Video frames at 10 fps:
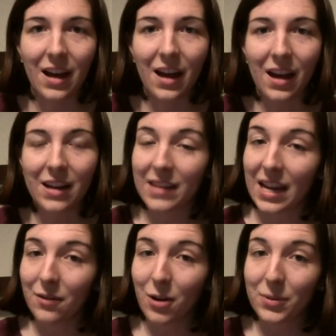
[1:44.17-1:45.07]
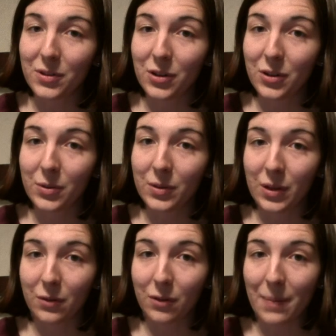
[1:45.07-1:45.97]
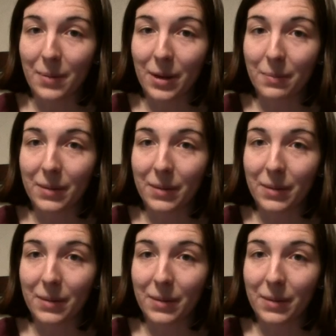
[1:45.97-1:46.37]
Danganronpa 2 is gonna wrap up